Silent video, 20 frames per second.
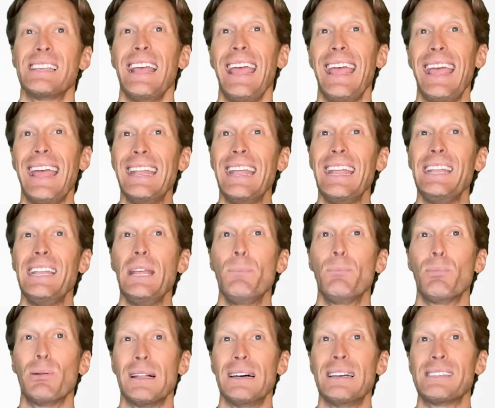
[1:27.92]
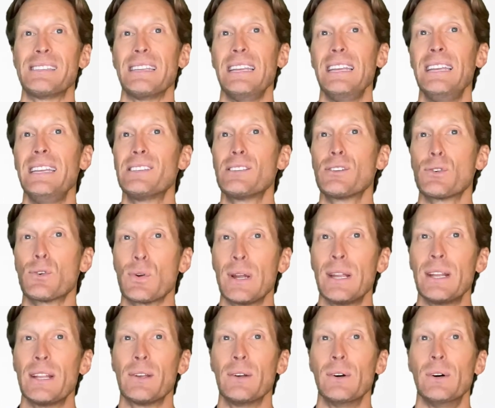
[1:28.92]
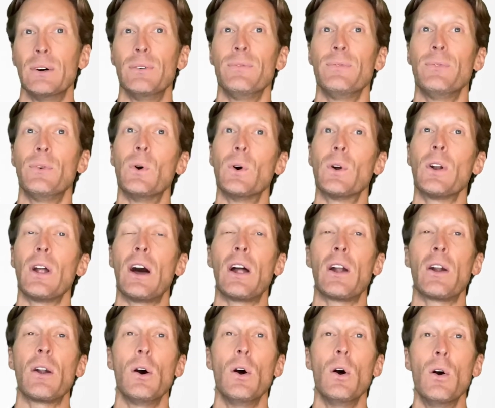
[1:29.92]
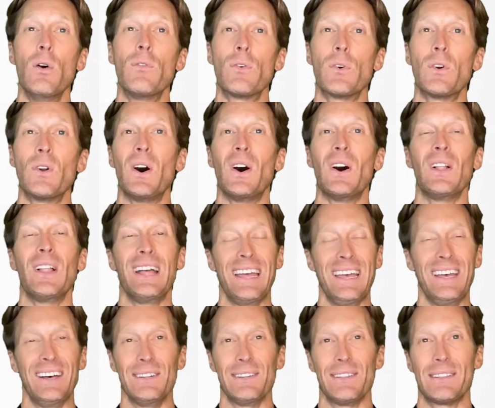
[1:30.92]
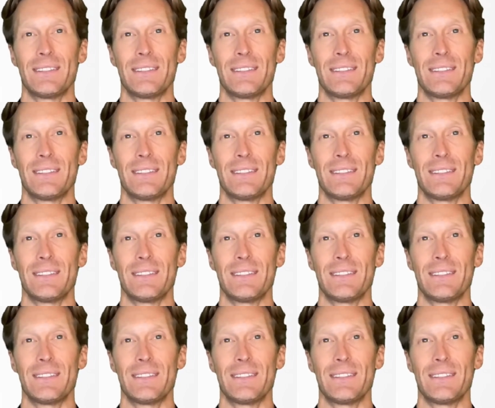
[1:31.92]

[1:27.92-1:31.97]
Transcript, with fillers: NAD+ is critical for our overall health.